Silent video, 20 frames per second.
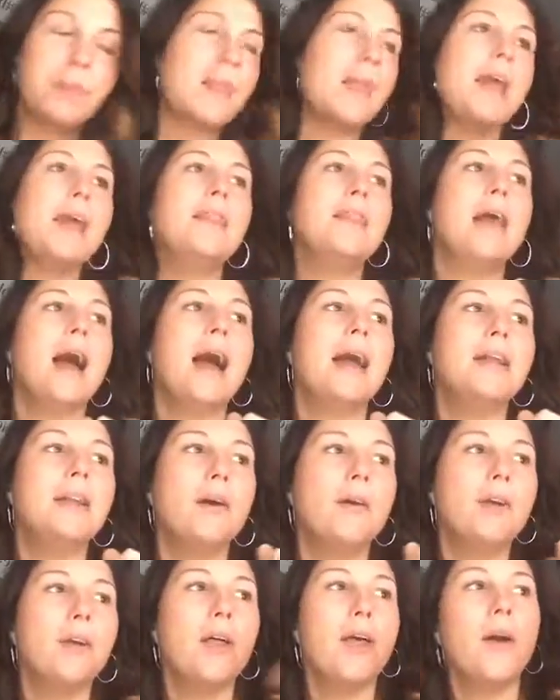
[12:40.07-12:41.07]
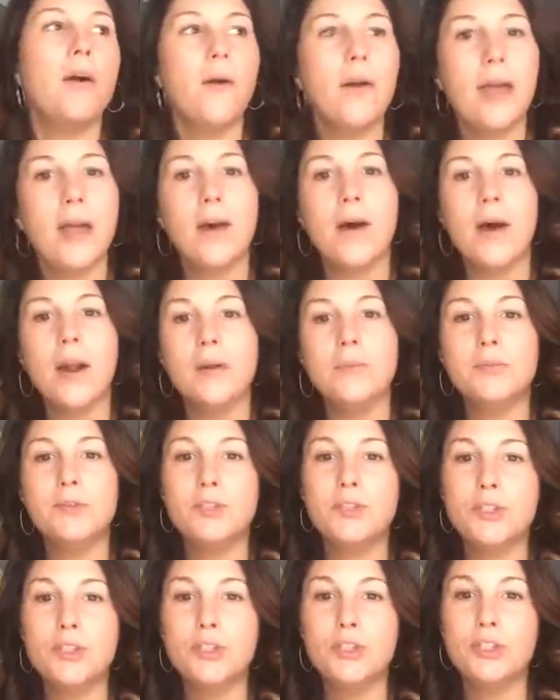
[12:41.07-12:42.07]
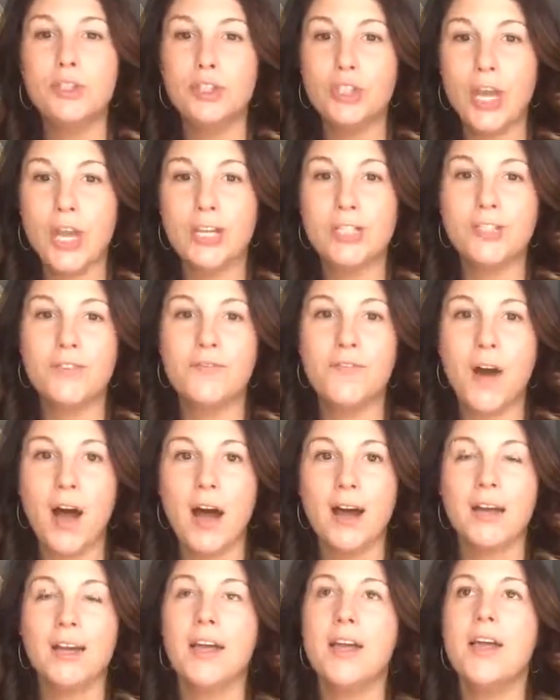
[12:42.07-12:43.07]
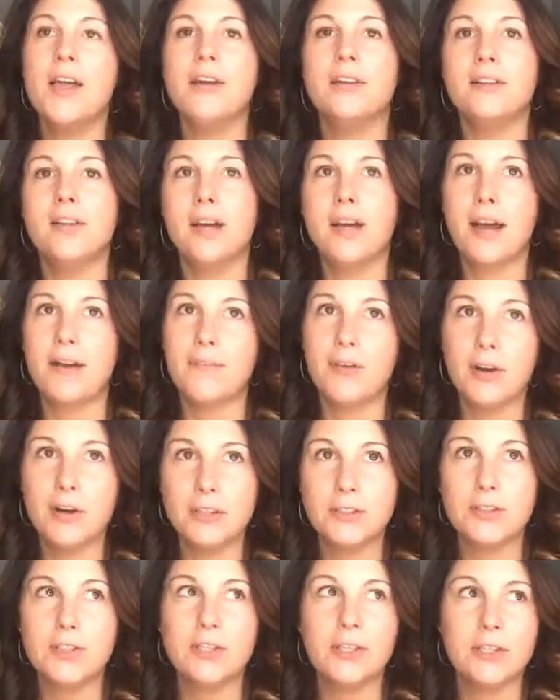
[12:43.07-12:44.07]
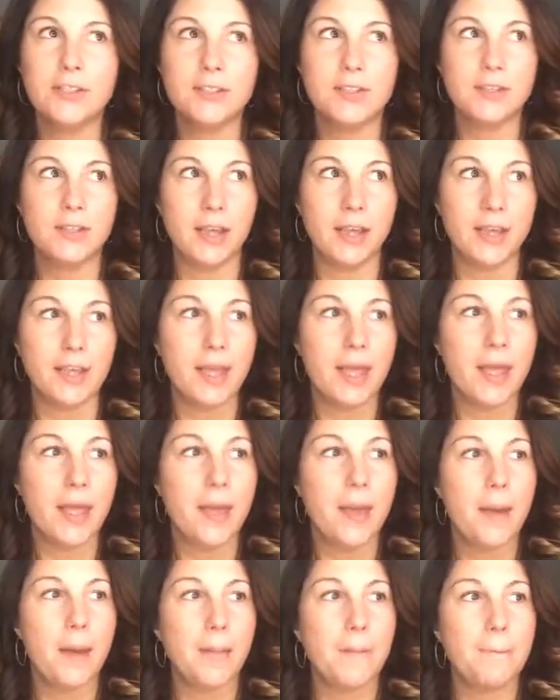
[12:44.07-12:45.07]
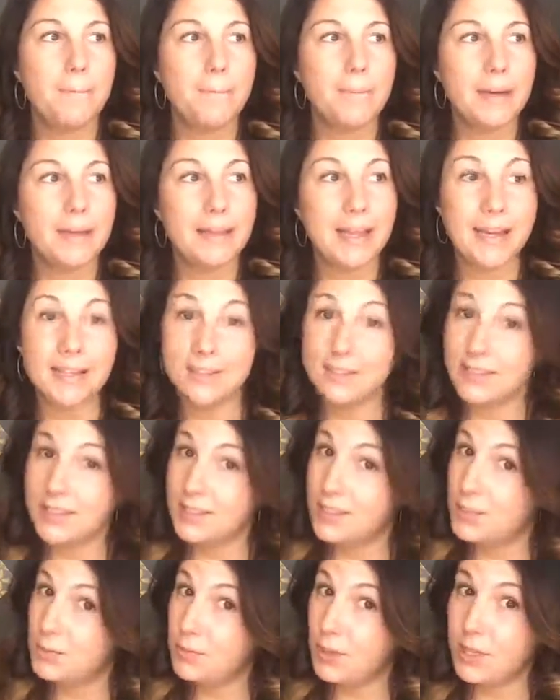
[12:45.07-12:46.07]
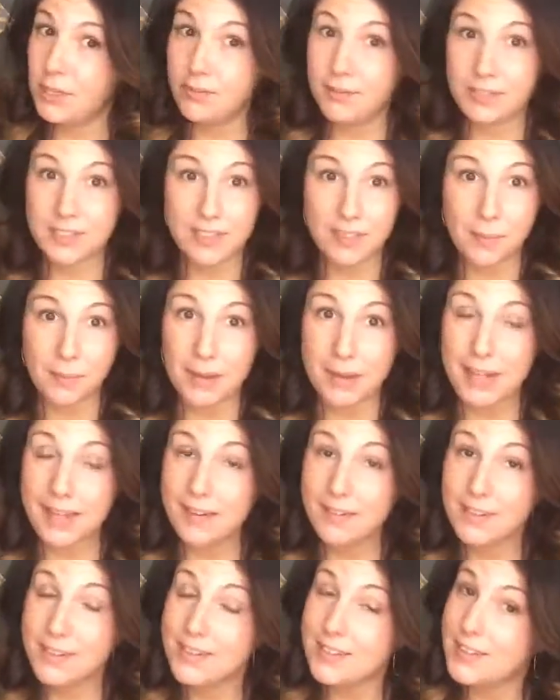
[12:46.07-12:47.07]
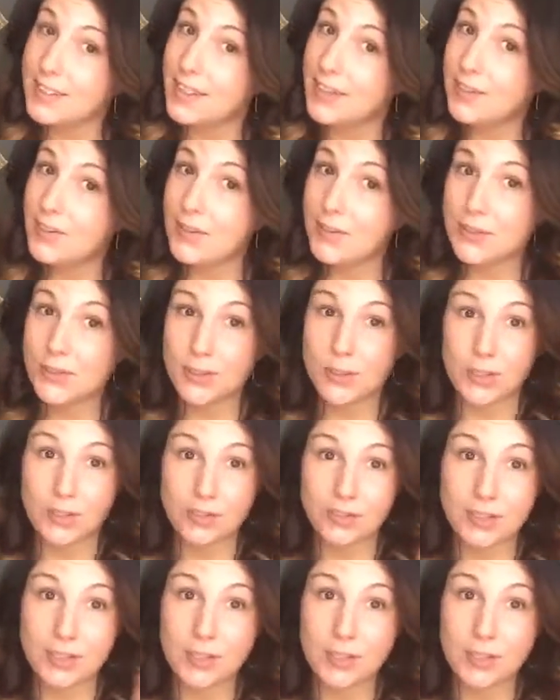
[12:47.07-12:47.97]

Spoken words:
And I know you're like, okay, Autumn, this is cliche as fuck. Like, I've heard this, like, but this is what somebody here needs to hear this because all